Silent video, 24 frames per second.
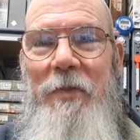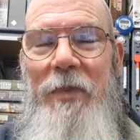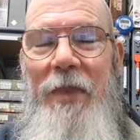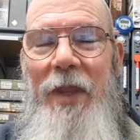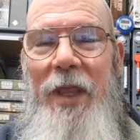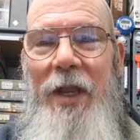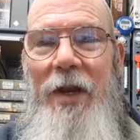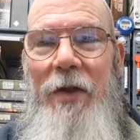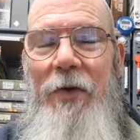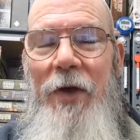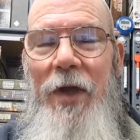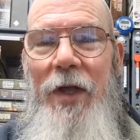
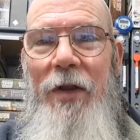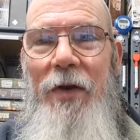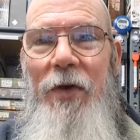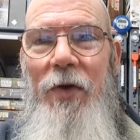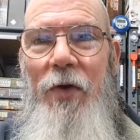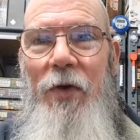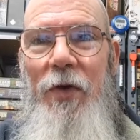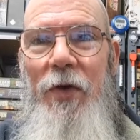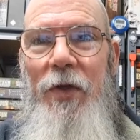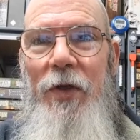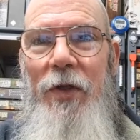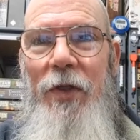Anyway,
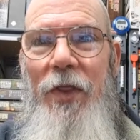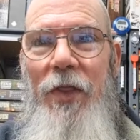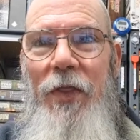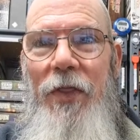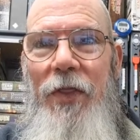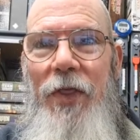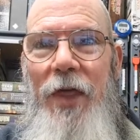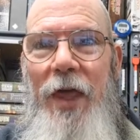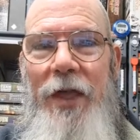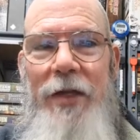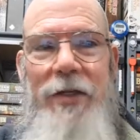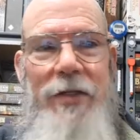look,
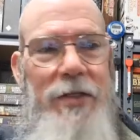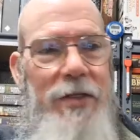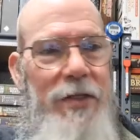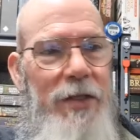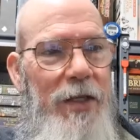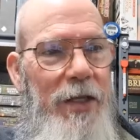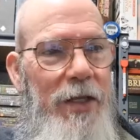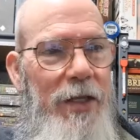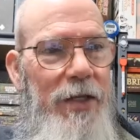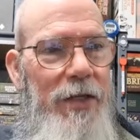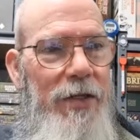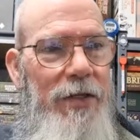that
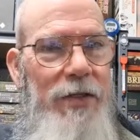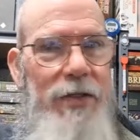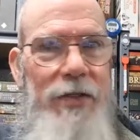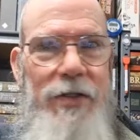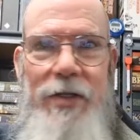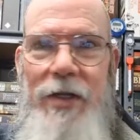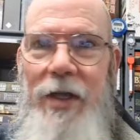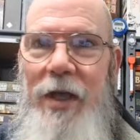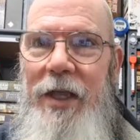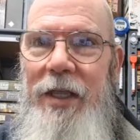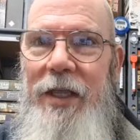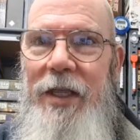is,
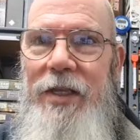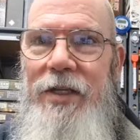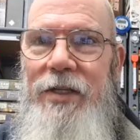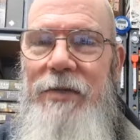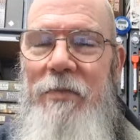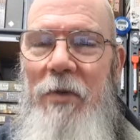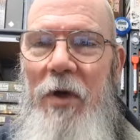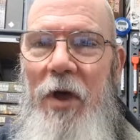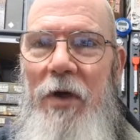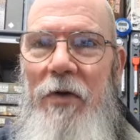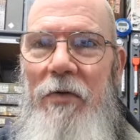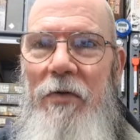I guess,
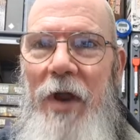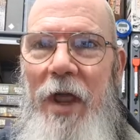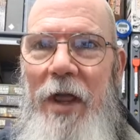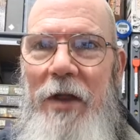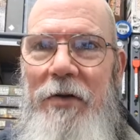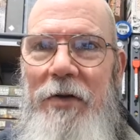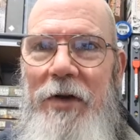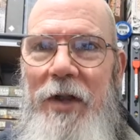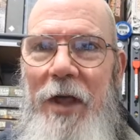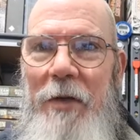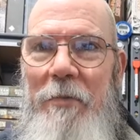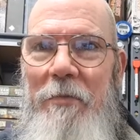my
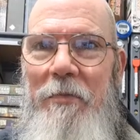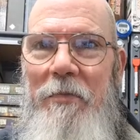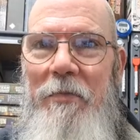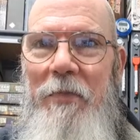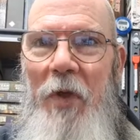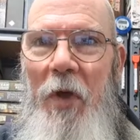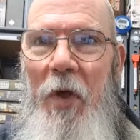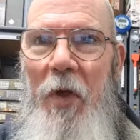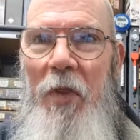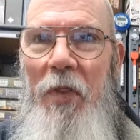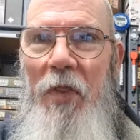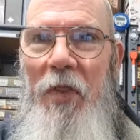roundup
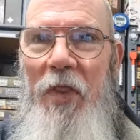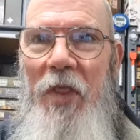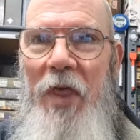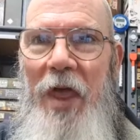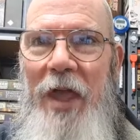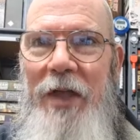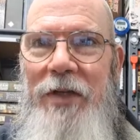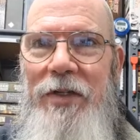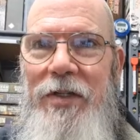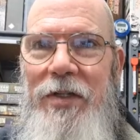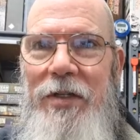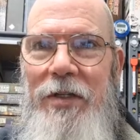on
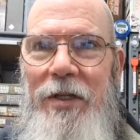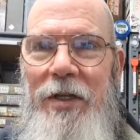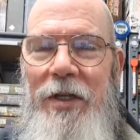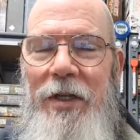that.